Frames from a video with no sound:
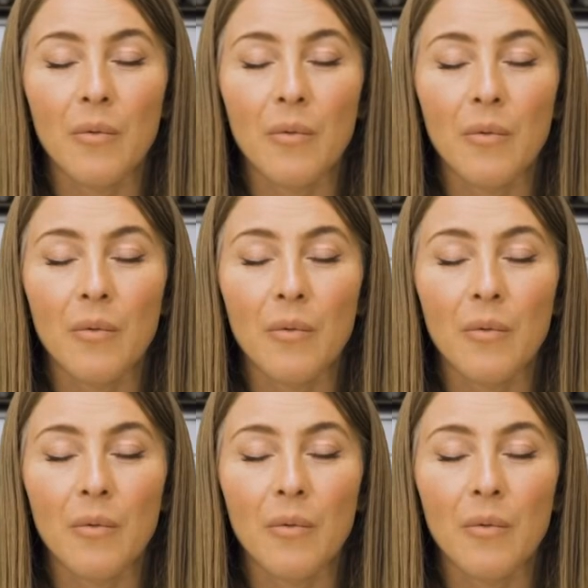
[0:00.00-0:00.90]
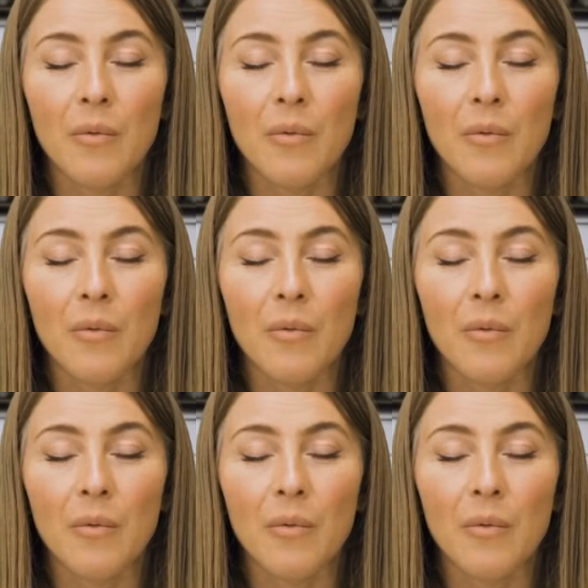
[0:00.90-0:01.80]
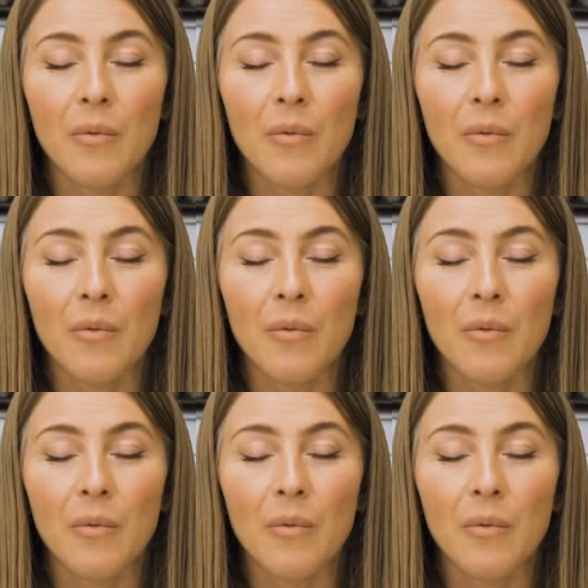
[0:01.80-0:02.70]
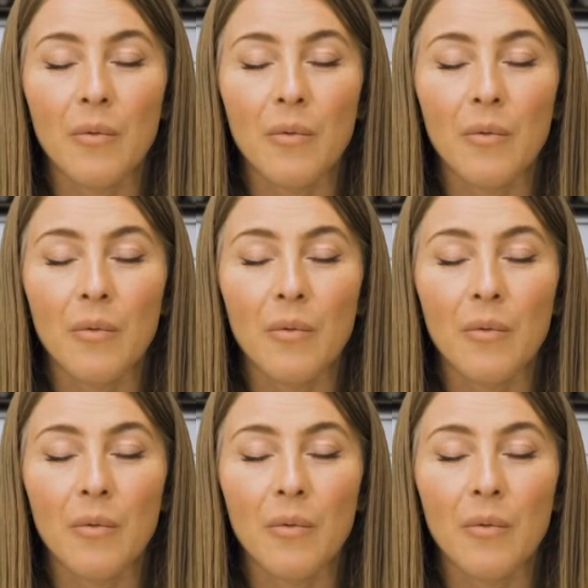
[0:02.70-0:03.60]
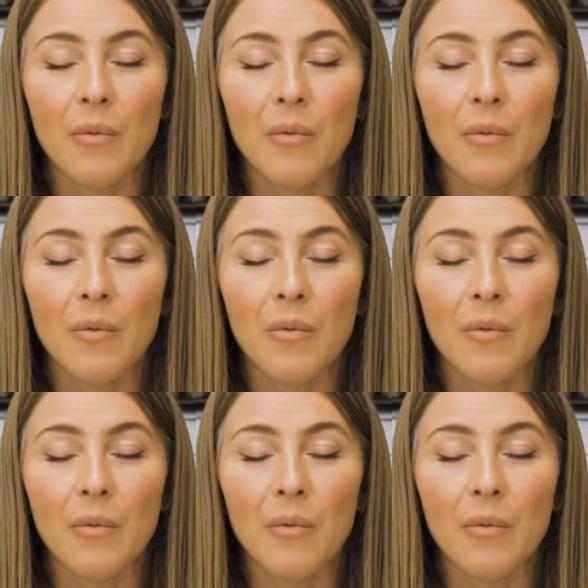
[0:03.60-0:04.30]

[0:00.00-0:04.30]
No words are spoken by the person on screen.